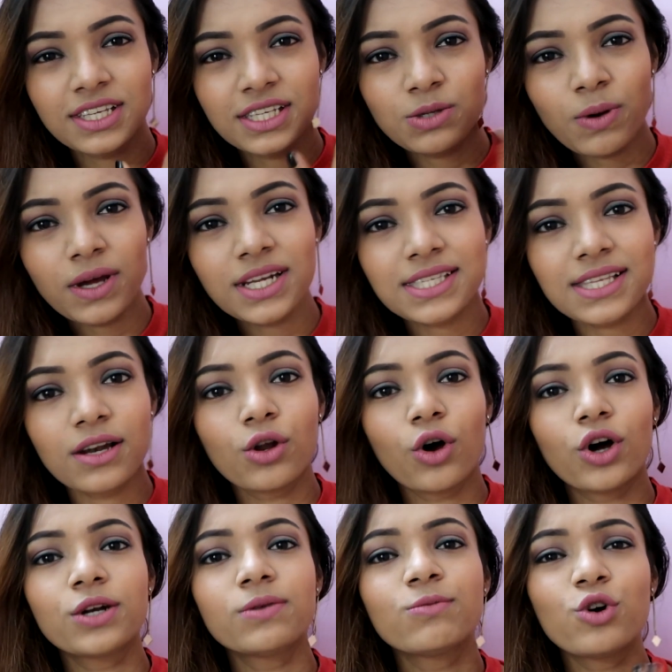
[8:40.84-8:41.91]
This one is a
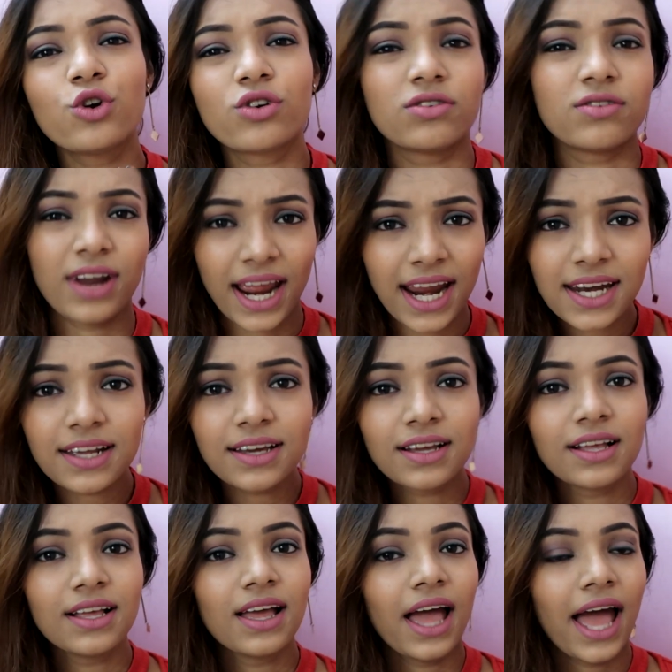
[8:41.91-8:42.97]
lot more red,
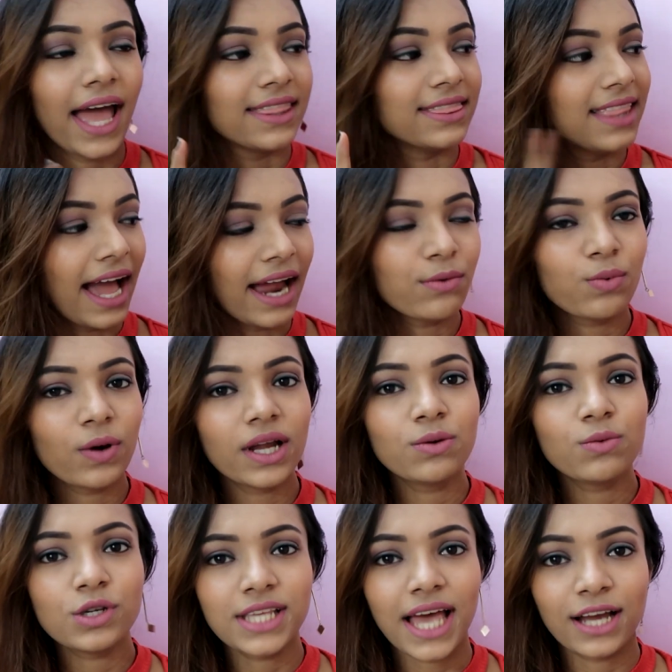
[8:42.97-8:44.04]
and that
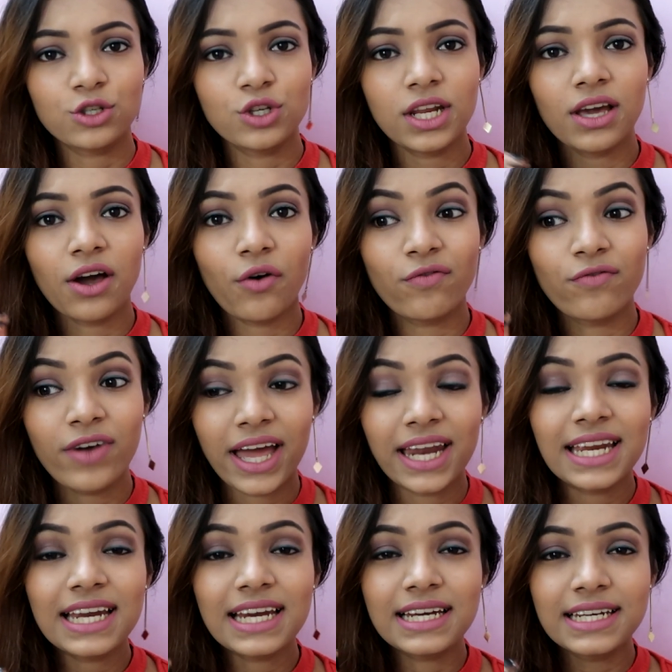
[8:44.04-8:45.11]
one was actually a
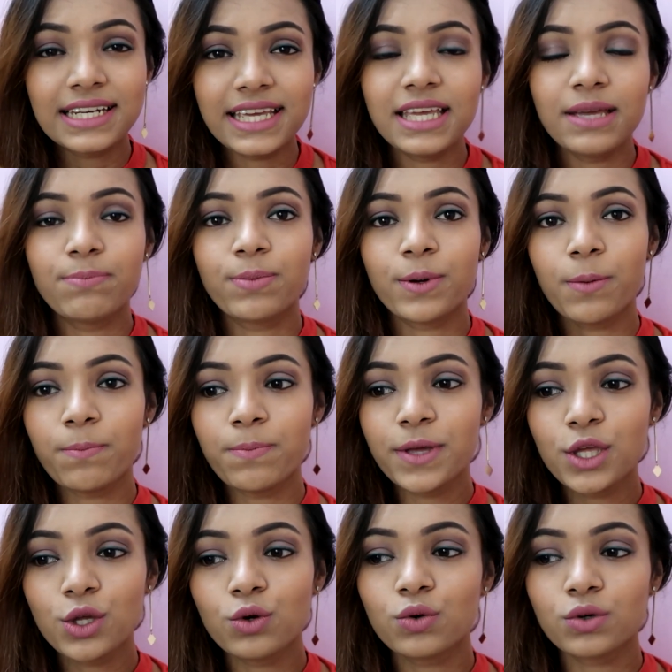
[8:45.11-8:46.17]
very deep,
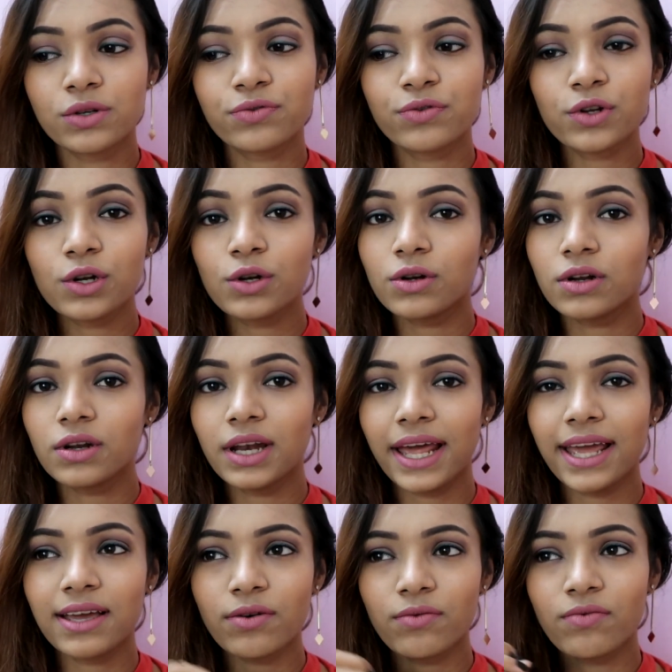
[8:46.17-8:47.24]
beautiful,
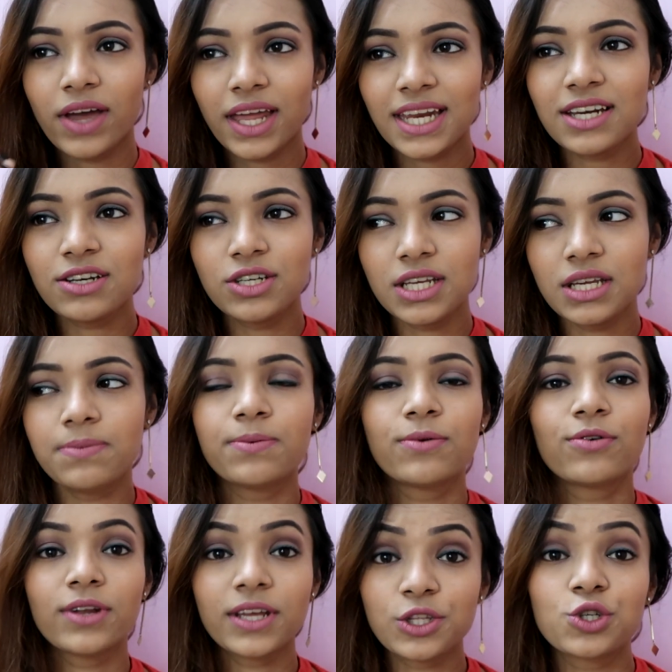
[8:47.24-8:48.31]
like very deep,
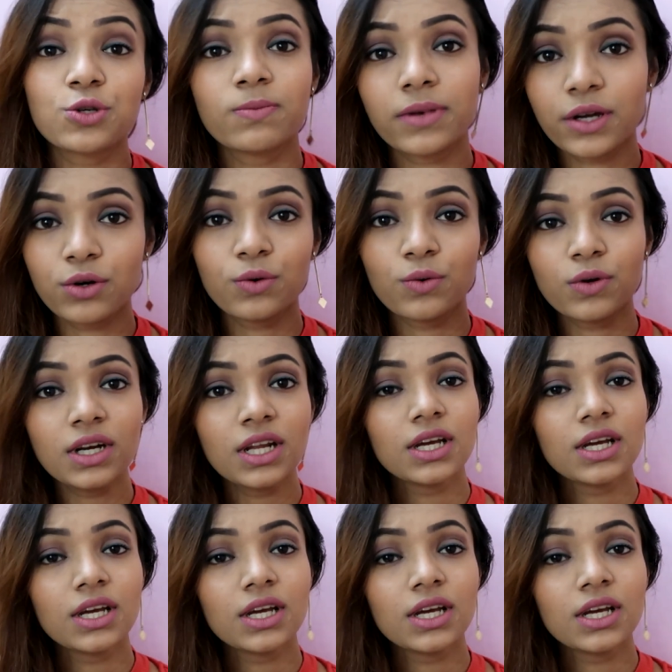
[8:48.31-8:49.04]
rich maroon.